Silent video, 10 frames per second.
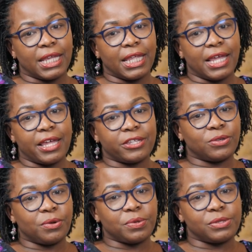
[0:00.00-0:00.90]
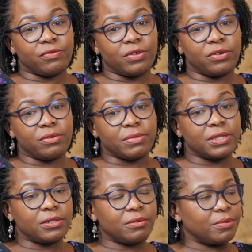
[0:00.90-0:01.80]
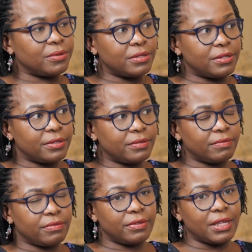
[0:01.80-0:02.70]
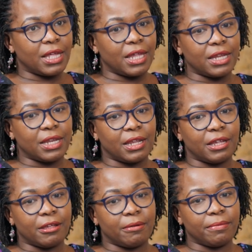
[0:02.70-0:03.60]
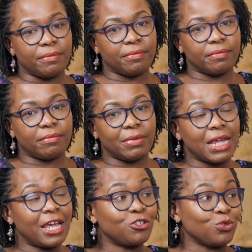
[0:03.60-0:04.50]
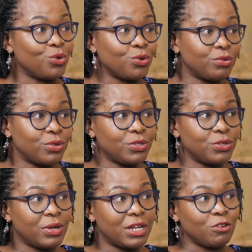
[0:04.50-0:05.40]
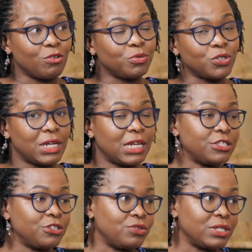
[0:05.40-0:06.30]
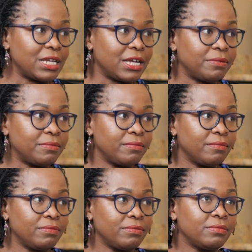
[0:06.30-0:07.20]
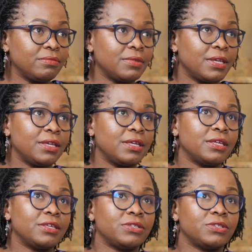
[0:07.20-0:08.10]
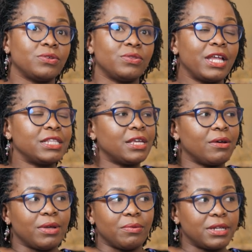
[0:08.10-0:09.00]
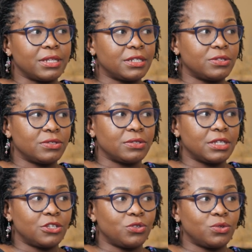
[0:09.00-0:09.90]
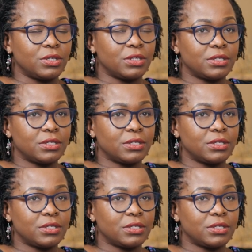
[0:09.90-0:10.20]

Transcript: Yeah, so it was very miserable. But I had to go because you had no option unless you resign. So that's how I went to Kitui.